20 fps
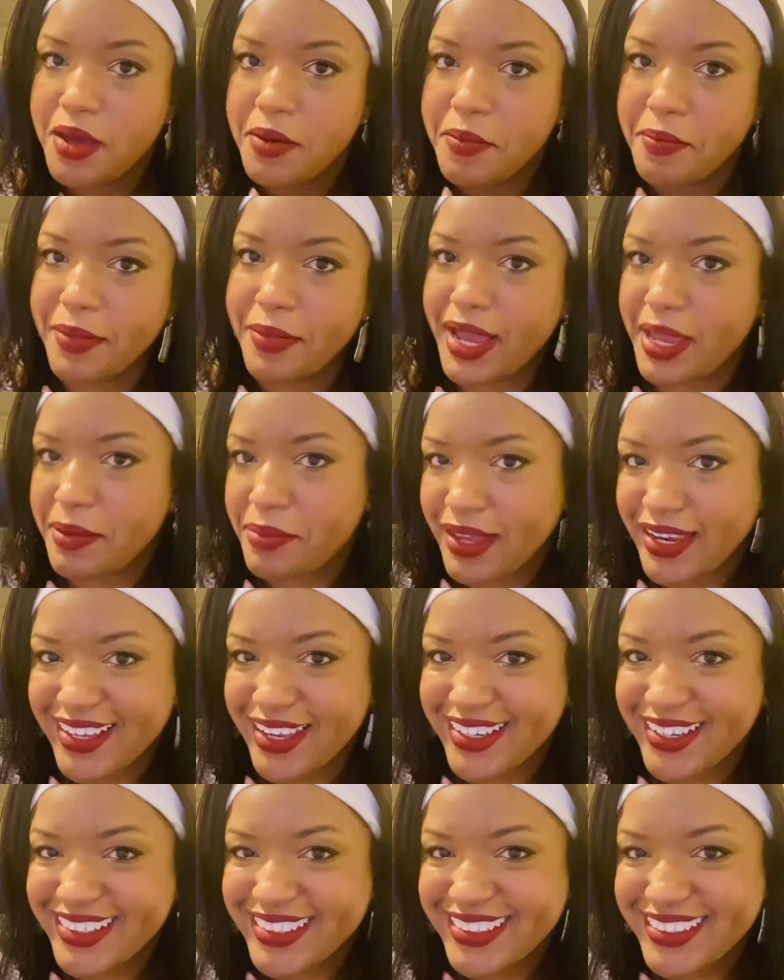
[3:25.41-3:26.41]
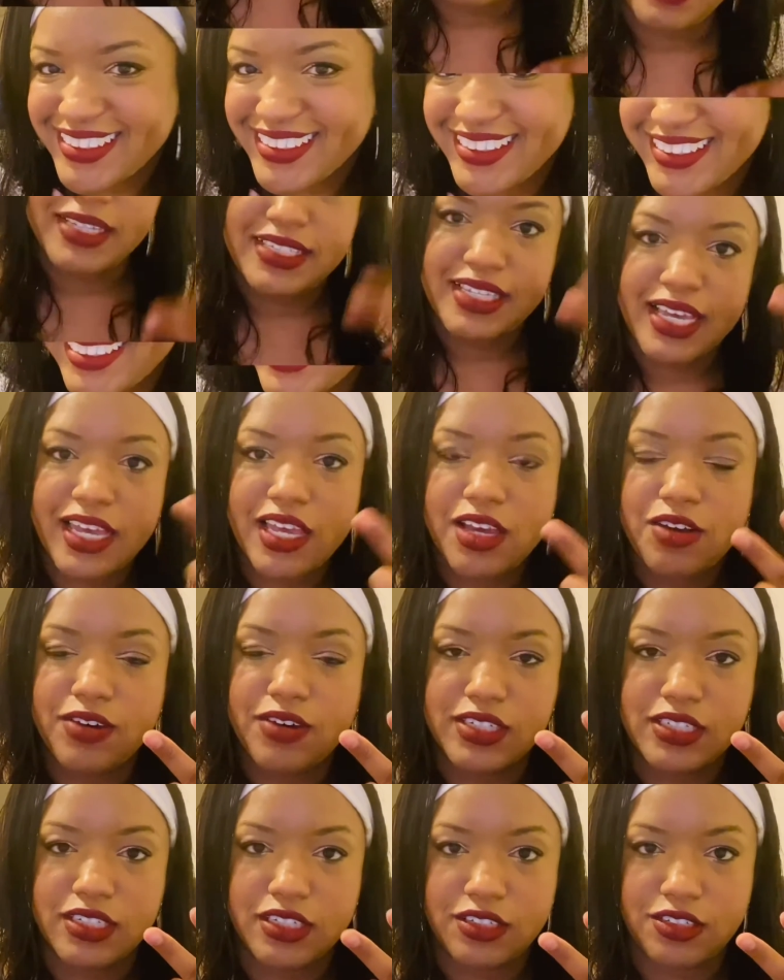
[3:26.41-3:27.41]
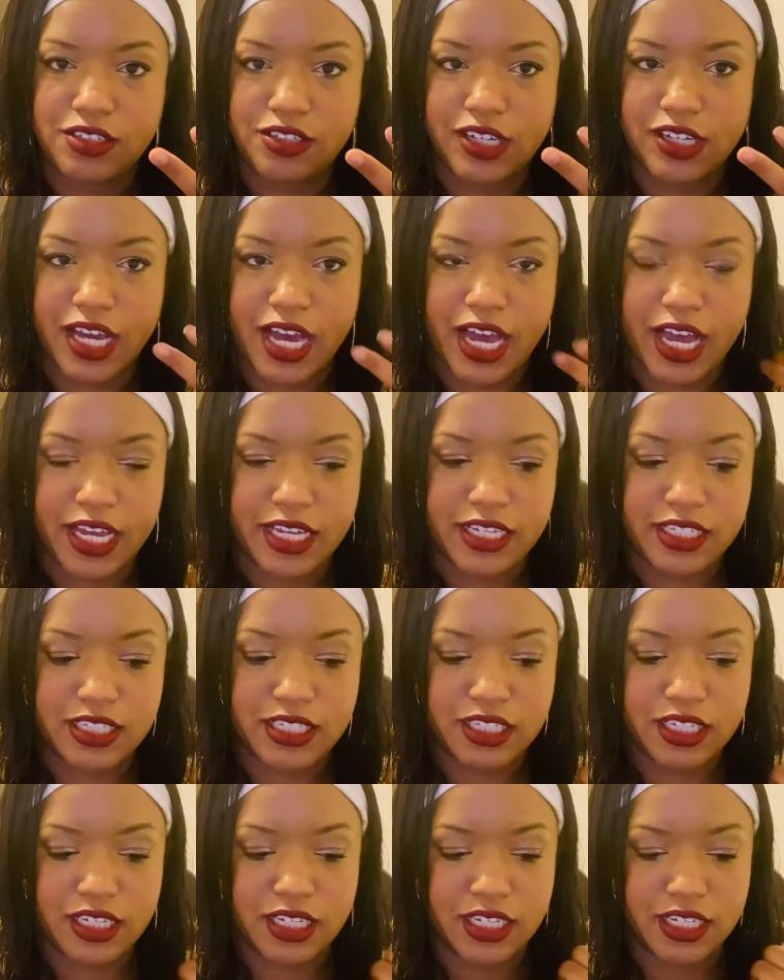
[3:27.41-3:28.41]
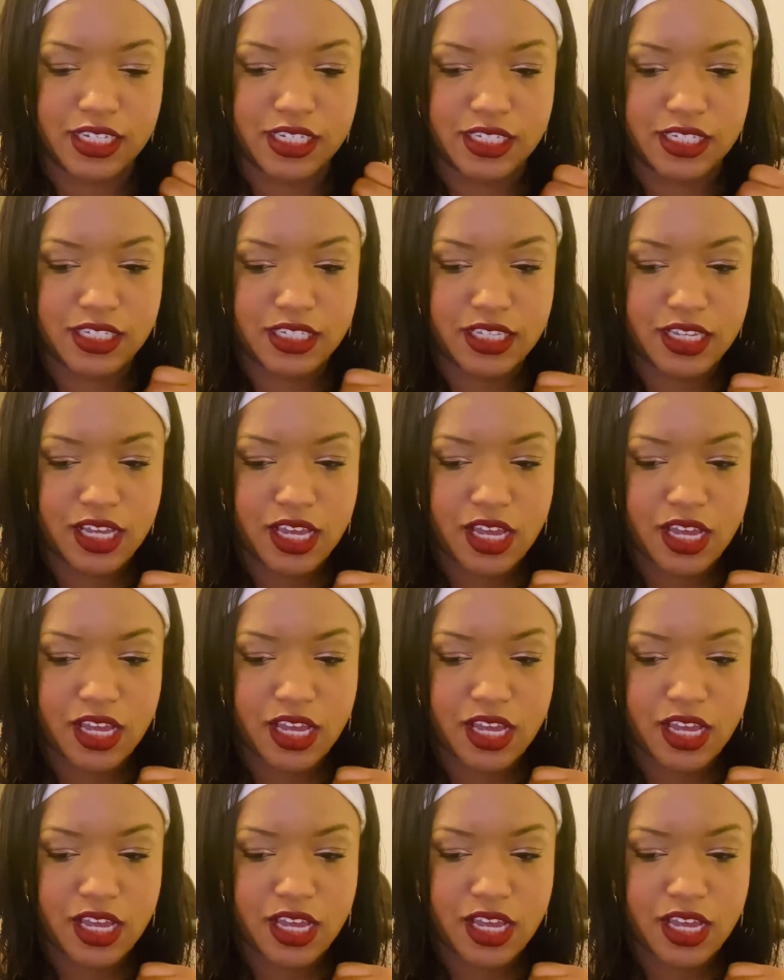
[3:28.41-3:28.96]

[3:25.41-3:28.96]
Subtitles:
My opinion. My second question to you guys is,